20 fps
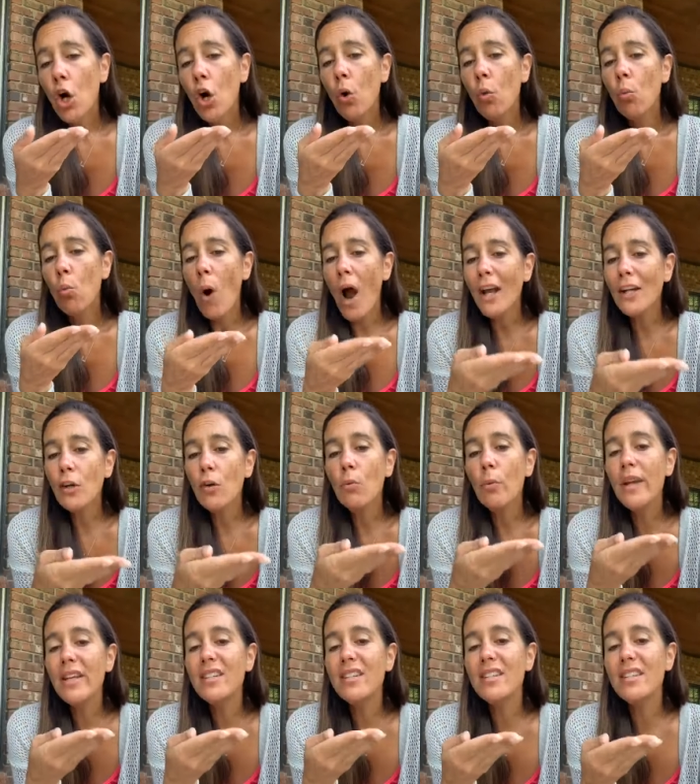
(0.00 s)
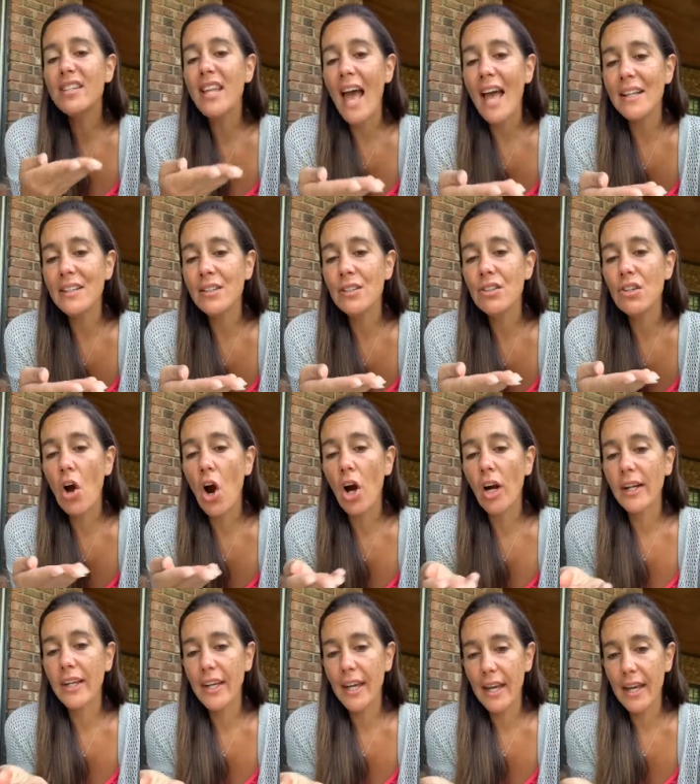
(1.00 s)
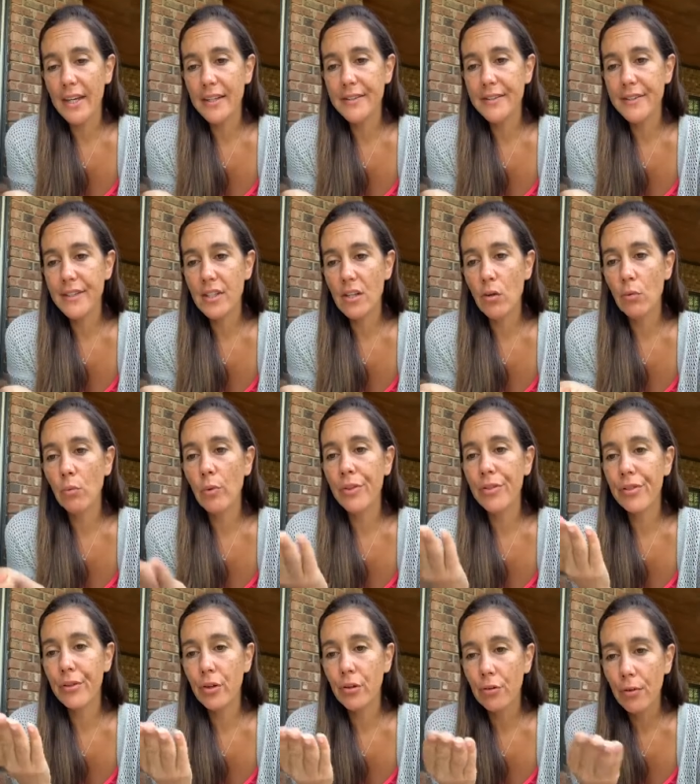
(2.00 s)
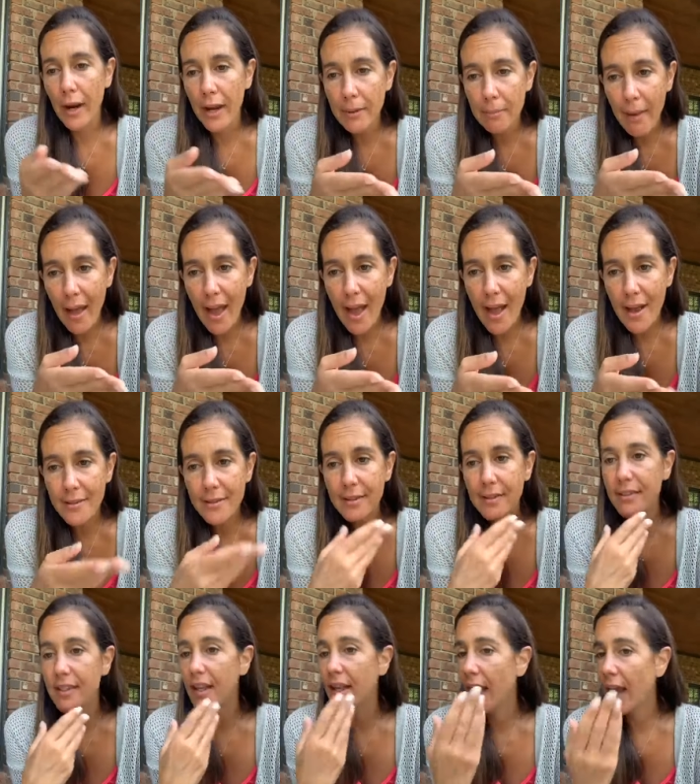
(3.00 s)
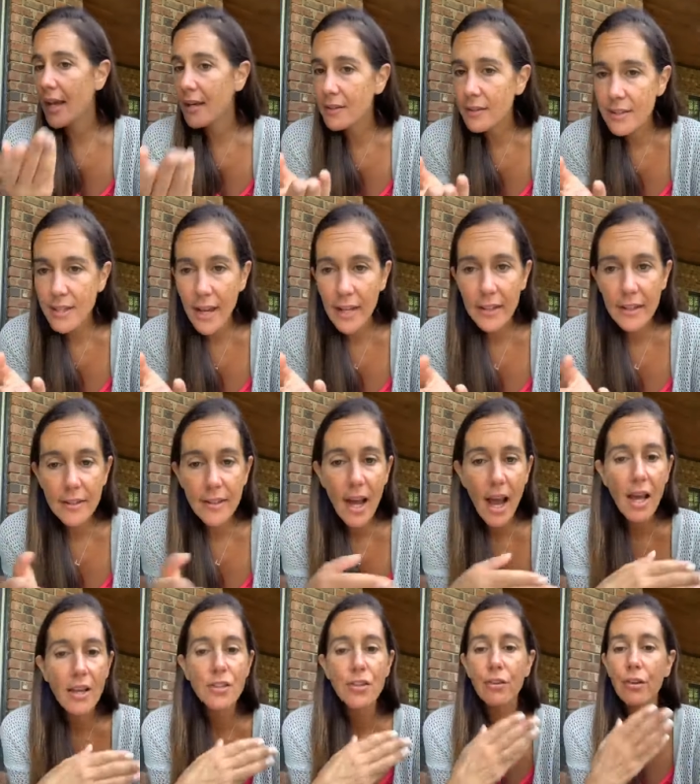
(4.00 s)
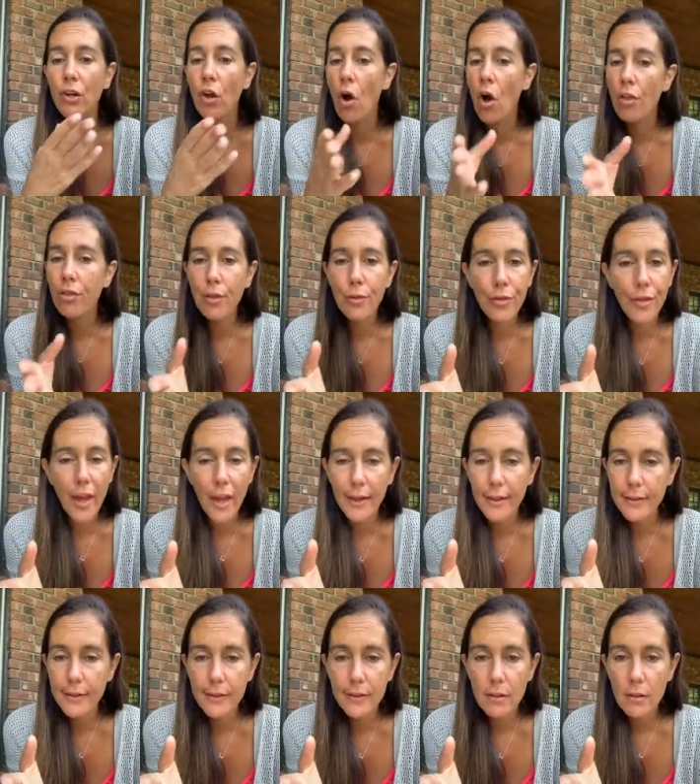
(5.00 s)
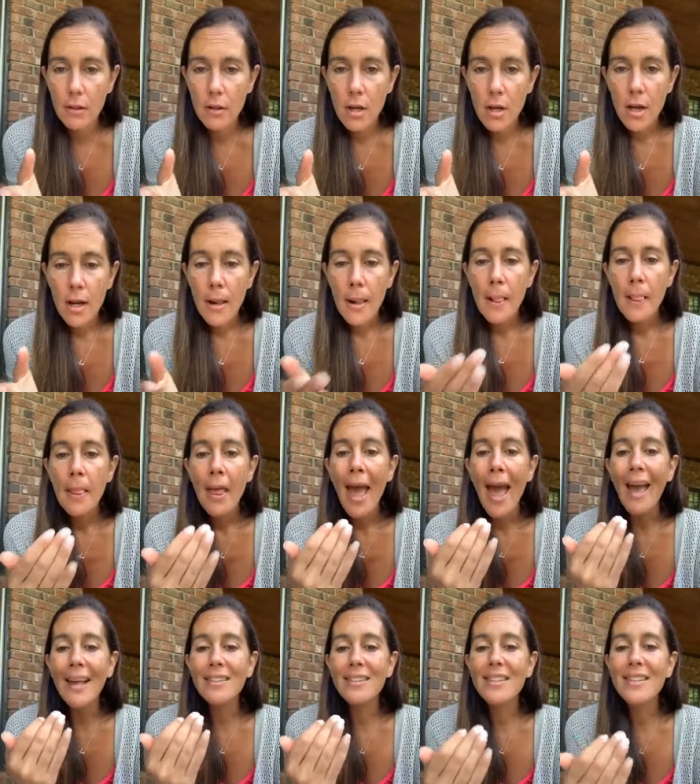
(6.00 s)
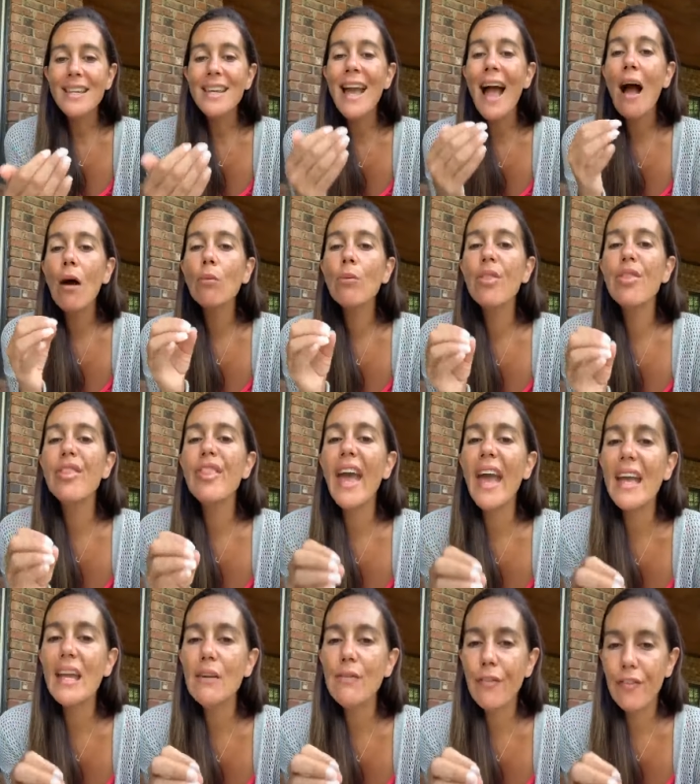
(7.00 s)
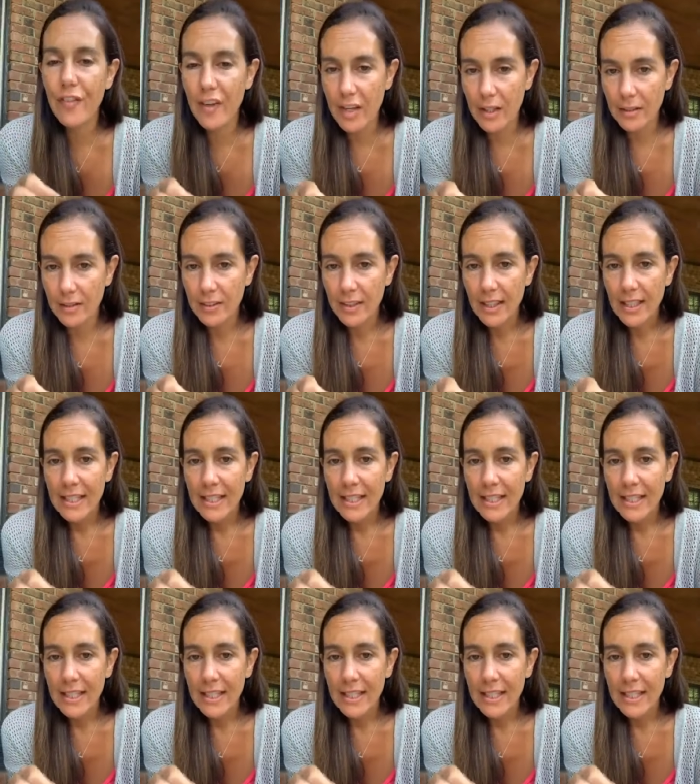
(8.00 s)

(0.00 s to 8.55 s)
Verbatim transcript: Why don't we send our kids with great masks and hand sanitizer and all the things and see how they feel?